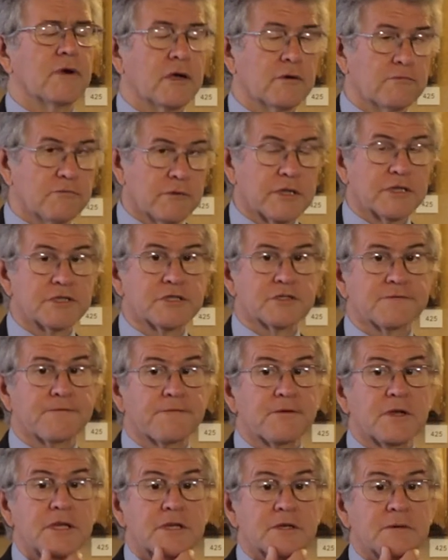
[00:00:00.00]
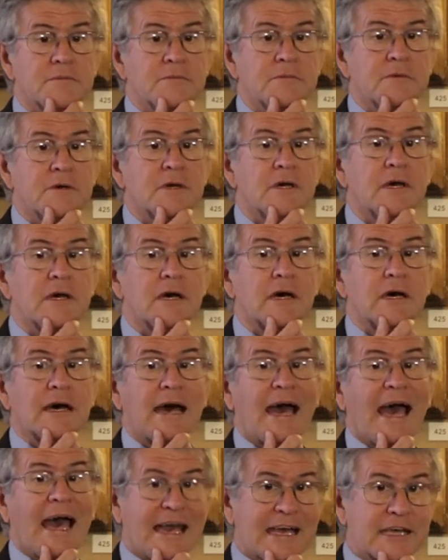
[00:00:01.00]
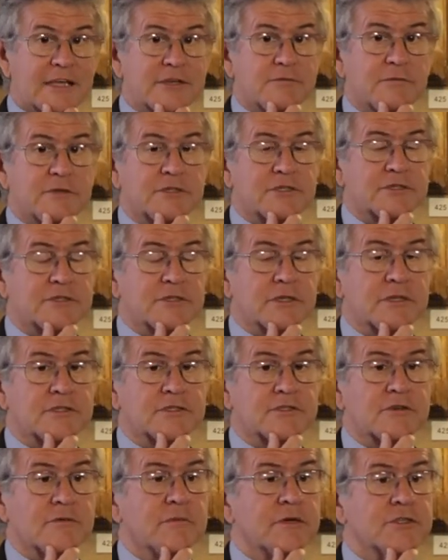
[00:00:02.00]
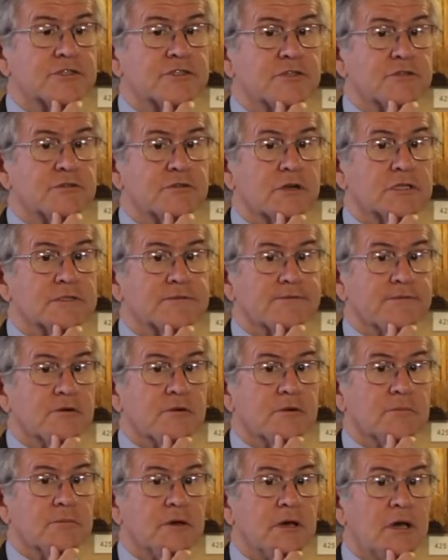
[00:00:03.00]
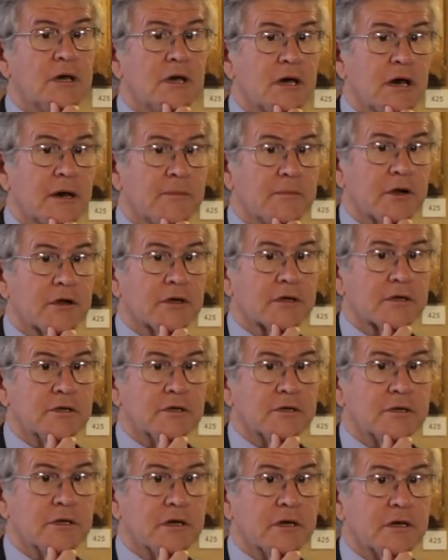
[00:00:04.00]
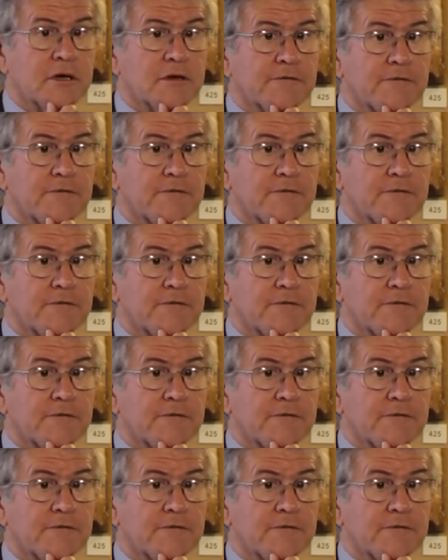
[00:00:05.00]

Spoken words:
Religious Freedom Act, which has done so much to transform American